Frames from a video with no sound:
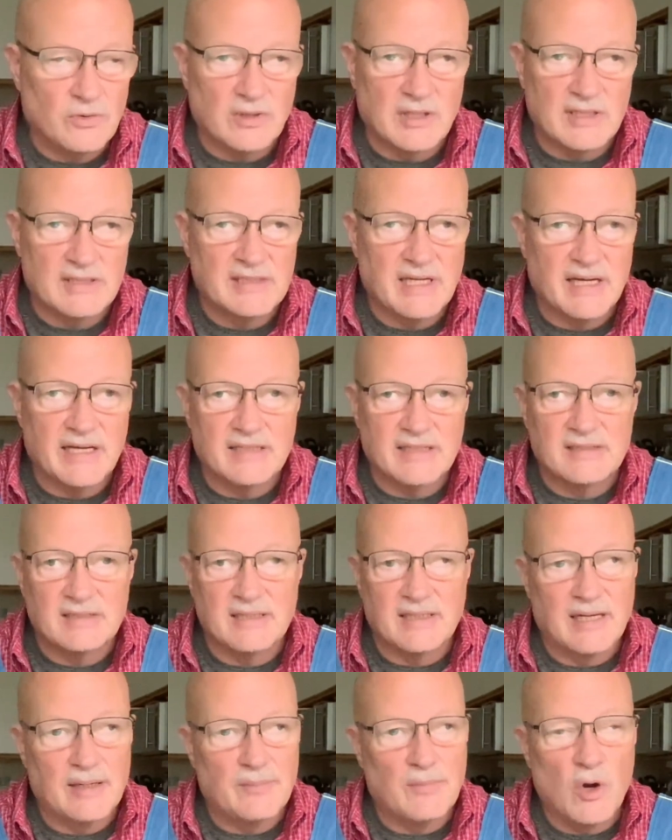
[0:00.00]
let's say it's
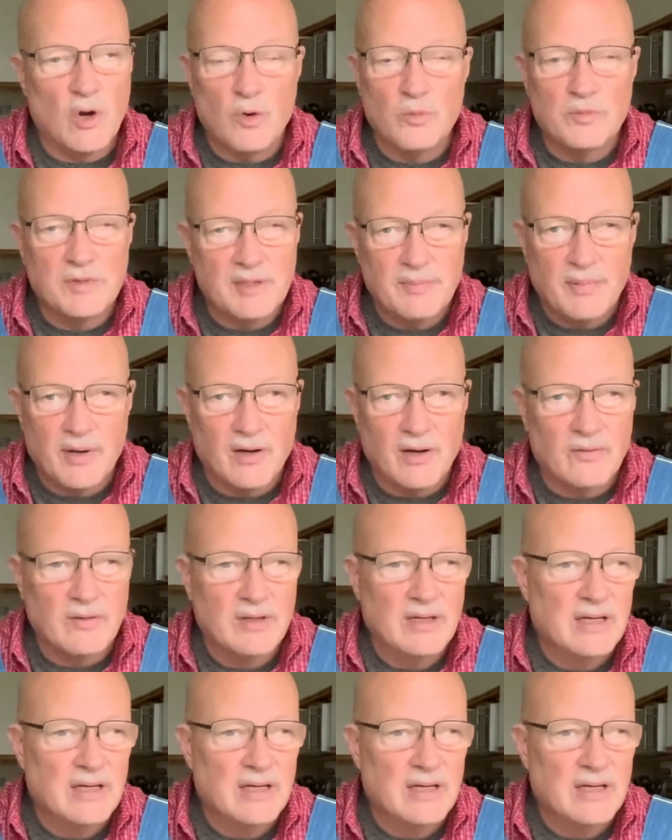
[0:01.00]
um, Home Depot,